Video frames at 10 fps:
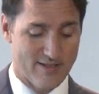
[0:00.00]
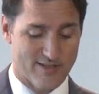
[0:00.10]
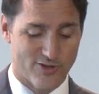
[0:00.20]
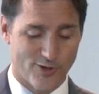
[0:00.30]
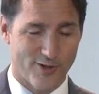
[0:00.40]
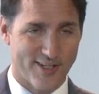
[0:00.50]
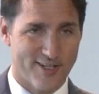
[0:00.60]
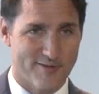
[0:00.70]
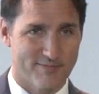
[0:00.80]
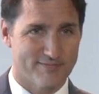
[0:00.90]
And
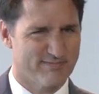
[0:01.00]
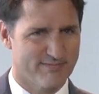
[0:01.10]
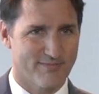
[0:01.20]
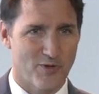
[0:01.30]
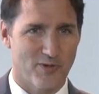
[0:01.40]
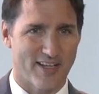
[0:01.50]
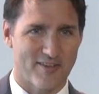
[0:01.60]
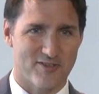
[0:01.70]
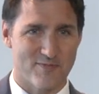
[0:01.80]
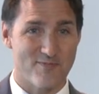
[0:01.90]
shortly, we'll
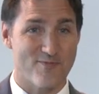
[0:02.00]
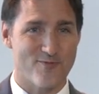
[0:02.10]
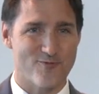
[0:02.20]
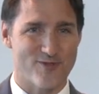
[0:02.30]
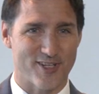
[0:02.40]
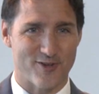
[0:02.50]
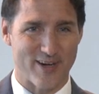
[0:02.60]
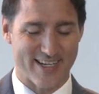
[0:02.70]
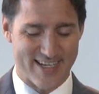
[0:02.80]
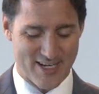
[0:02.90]
have some really
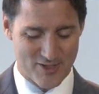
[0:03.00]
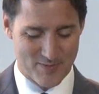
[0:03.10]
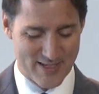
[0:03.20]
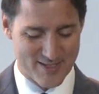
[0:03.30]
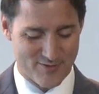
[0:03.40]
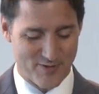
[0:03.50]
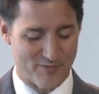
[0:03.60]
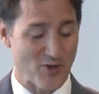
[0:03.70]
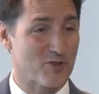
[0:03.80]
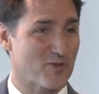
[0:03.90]
great announcements from
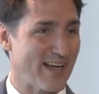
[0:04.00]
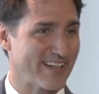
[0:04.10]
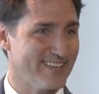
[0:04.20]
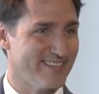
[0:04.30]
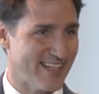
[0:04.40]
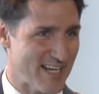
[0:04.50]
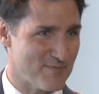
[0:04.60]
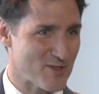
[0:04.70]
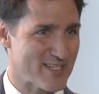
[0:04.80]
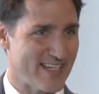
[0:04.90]
Volkswagen and
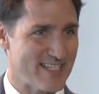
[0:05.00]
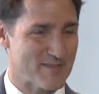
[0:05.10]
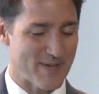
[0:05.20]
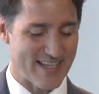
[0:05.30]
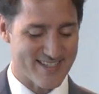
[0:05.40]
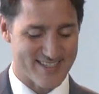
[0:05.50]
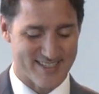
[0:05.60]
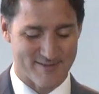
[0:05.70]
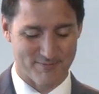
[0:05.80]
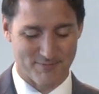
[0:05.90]
Mercedes-Benz.
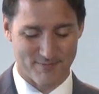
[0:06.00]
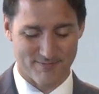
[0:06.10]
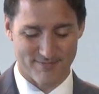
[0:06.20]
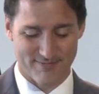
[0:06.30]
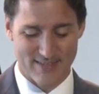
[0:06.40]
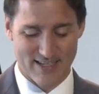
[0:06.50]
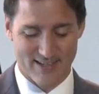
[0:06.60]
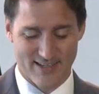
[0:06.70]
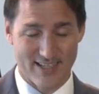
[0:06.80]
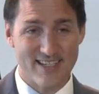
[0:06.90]

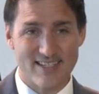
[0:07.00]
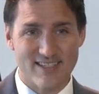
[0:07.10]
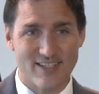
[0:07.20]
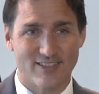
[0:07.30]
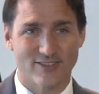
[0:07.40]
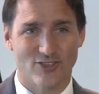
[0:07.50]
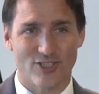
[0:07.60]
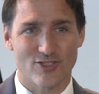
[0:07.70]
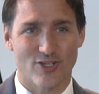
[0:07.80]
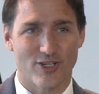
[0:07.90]
And this isn't
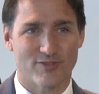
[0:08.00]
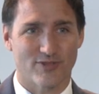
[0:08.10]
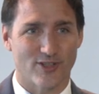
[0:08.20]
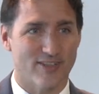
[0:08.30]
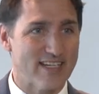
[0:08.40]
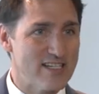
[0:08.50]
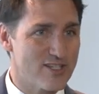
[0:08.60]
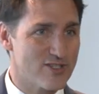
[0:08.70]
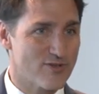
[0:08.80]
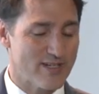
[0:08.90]
just good for
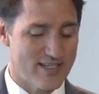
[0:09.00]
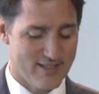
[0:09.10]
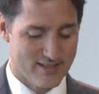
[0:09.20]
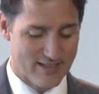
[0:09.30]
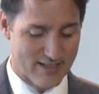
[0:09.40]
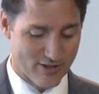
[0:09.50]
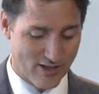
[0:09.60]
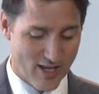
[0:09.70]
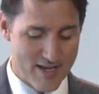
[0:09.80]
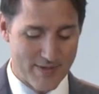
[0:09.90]
industry and the
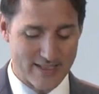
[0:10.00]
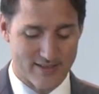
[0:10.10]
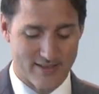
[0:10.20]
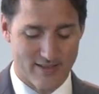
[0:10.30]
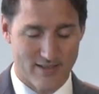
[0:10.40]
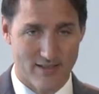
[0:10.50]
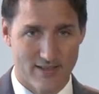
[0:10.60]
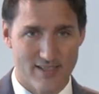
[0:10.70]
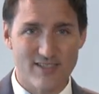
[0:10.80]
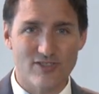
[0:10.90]
climate.
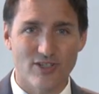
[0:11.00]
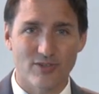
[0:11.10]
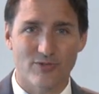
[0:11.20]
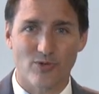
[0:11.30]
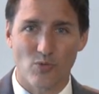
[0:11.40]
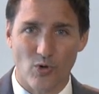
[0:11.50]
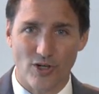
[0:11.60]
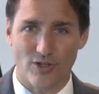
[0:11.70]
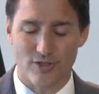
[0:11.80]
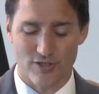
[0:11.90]
This is good for
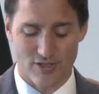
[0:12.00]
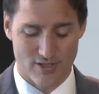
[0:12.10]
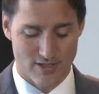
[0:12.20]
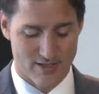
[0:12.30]
workers.